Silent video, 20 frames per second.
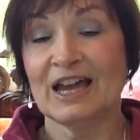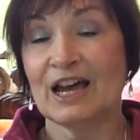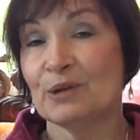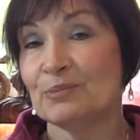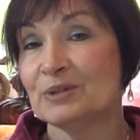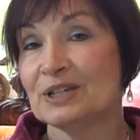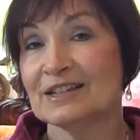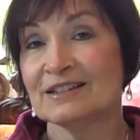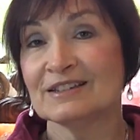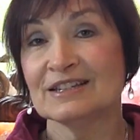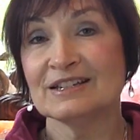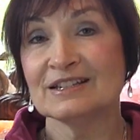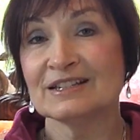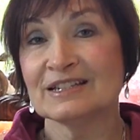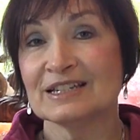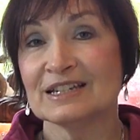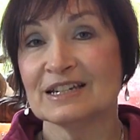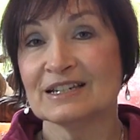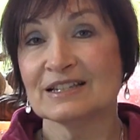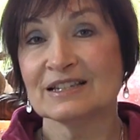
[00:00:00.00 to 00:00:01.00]
happening these
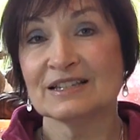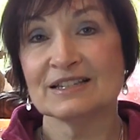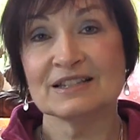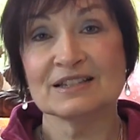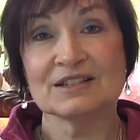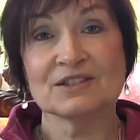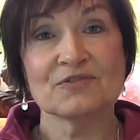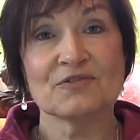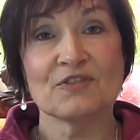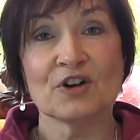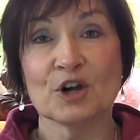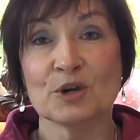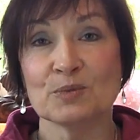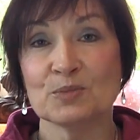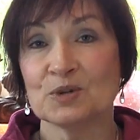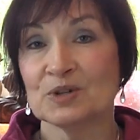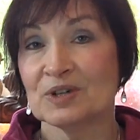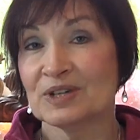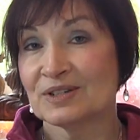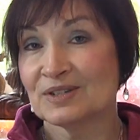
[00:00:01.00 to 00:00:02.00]
days is it's far
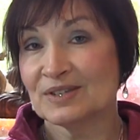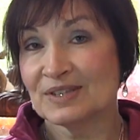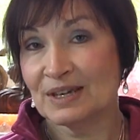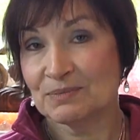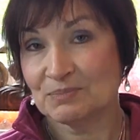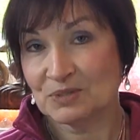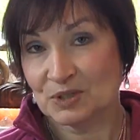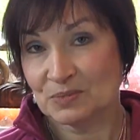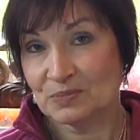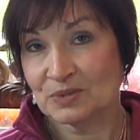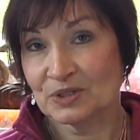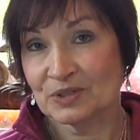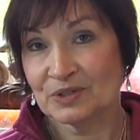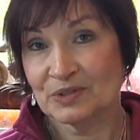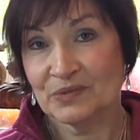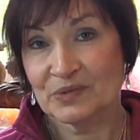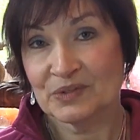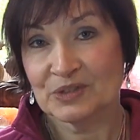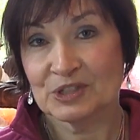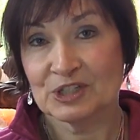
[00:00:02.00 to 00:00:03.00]
more
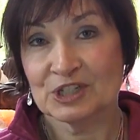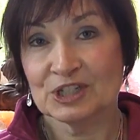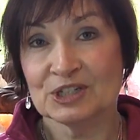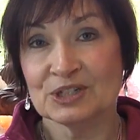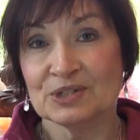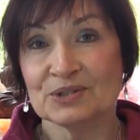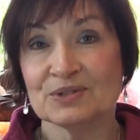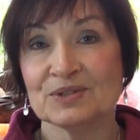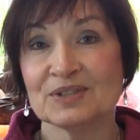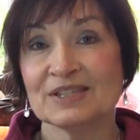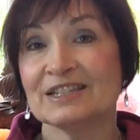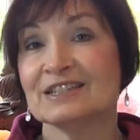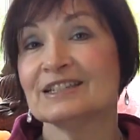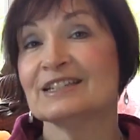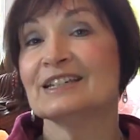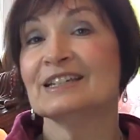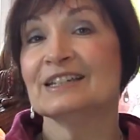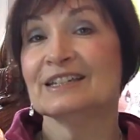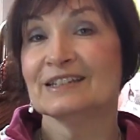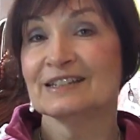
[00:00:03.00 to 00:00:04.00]
acceptable to use it
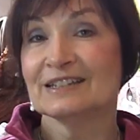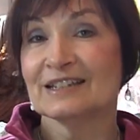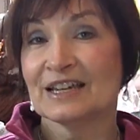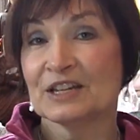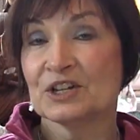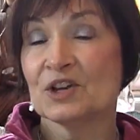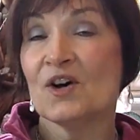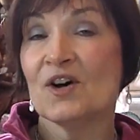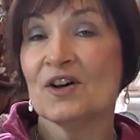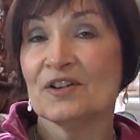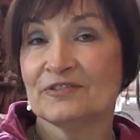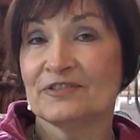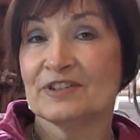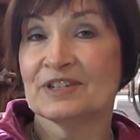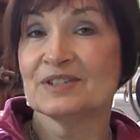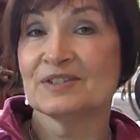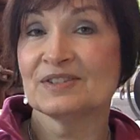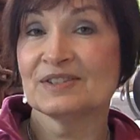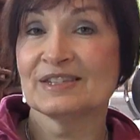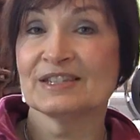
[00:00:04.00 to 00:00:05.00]
in an
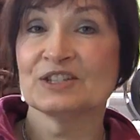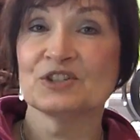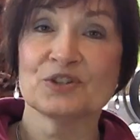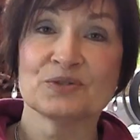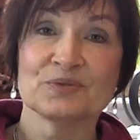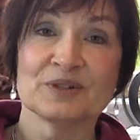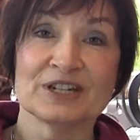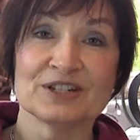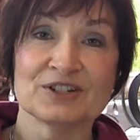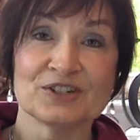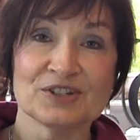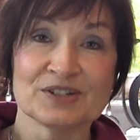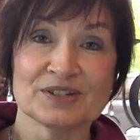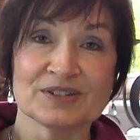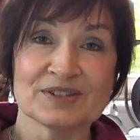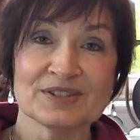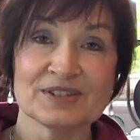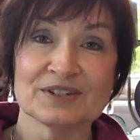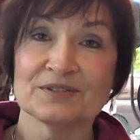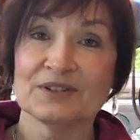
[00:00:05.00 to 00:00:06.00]
office situation.
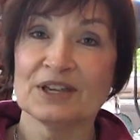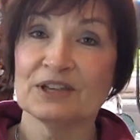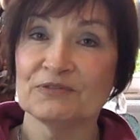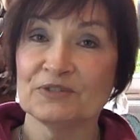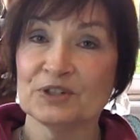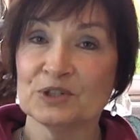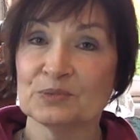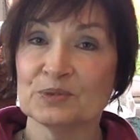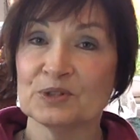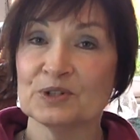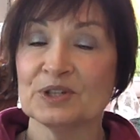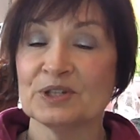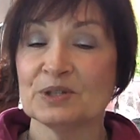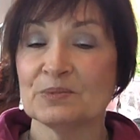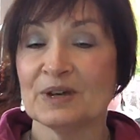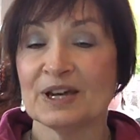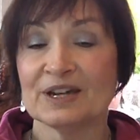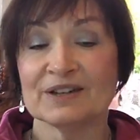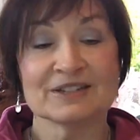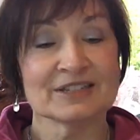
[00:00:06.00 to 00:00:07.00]
So if you're worried
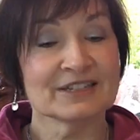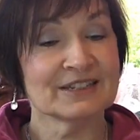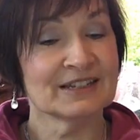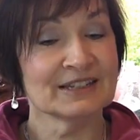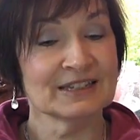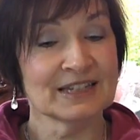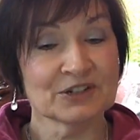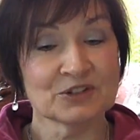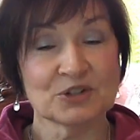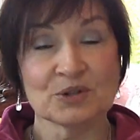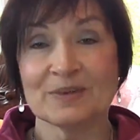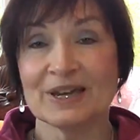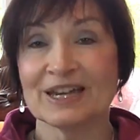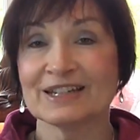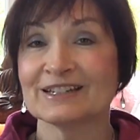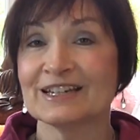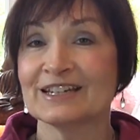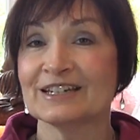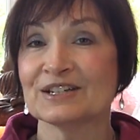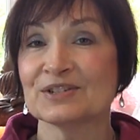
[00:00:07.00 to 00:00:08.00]
about
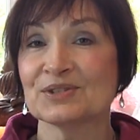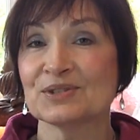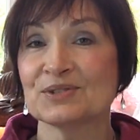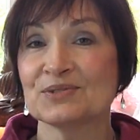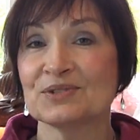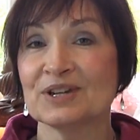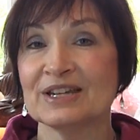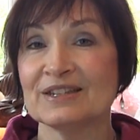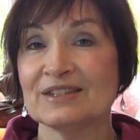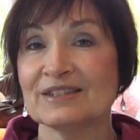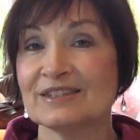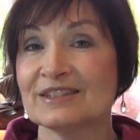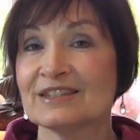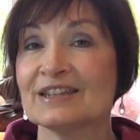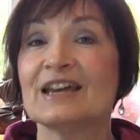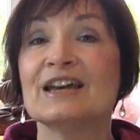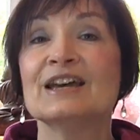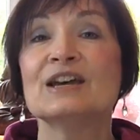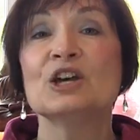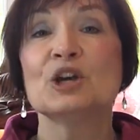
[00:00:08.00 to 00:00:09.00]
electromagnetic stress,
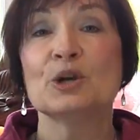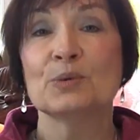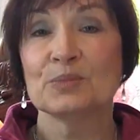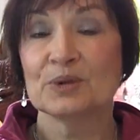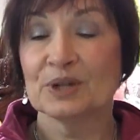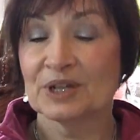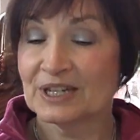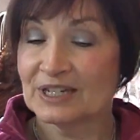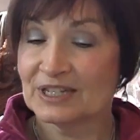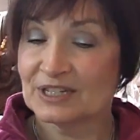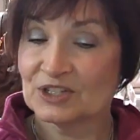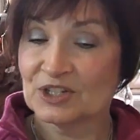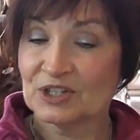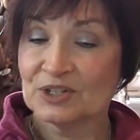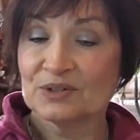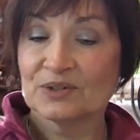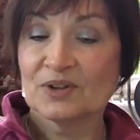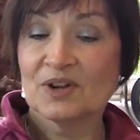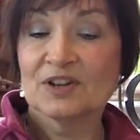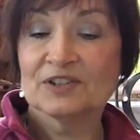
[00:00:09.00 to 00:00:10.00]
bring it into
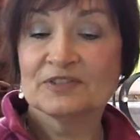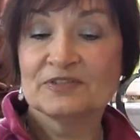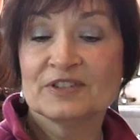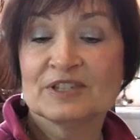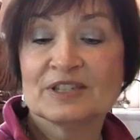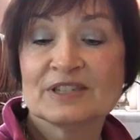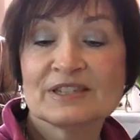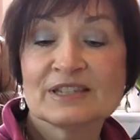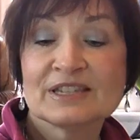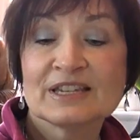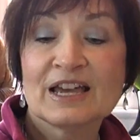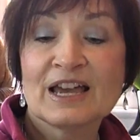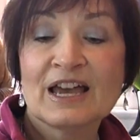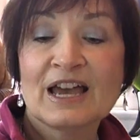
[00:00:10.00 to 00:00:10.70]
your office.